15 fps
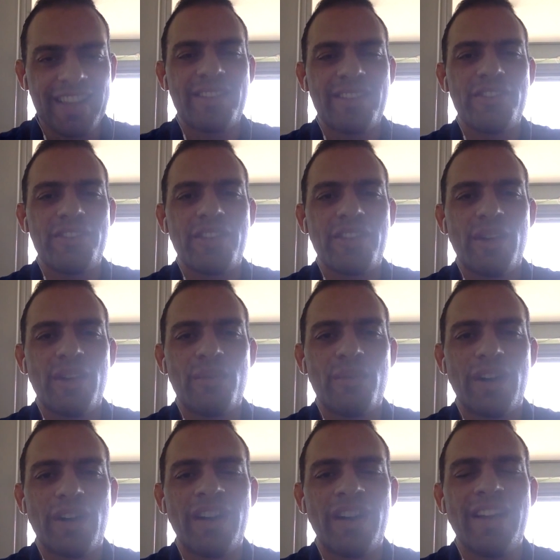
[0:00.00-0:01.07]
This is
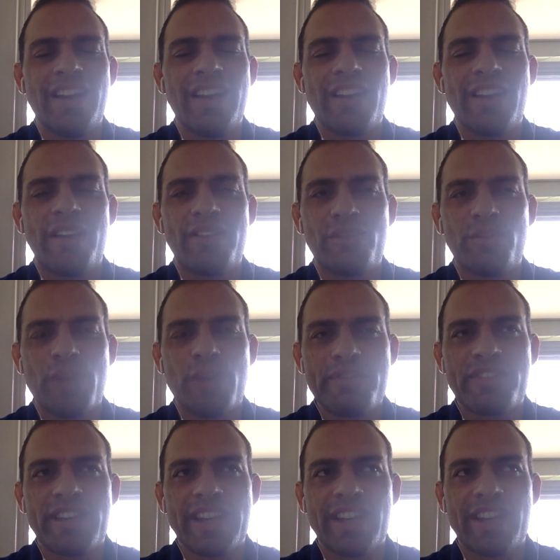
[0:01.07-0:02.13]
where a
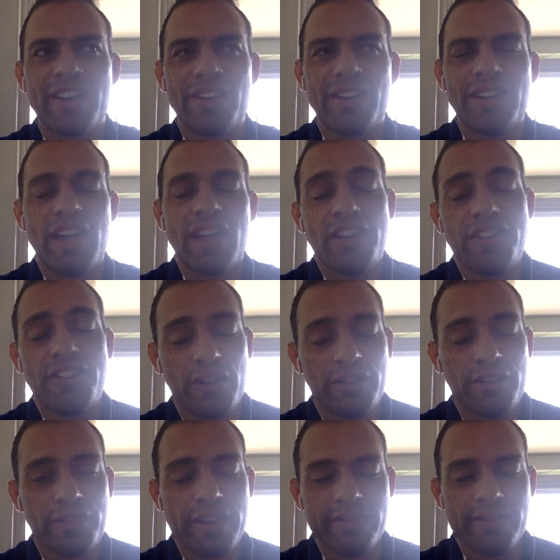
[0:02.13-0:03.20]
website called Adult
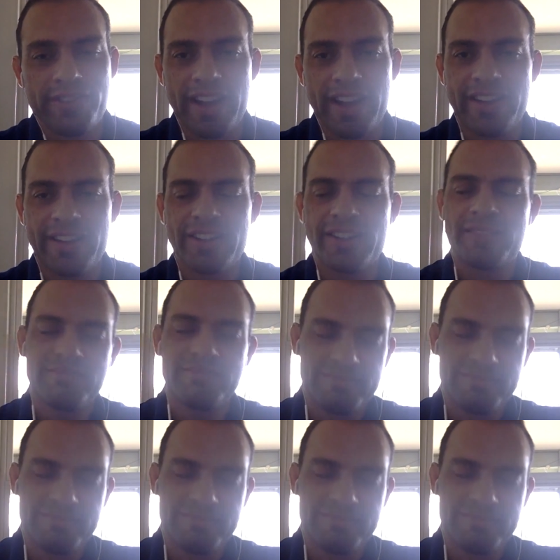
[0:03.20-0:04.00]
Friend Finder.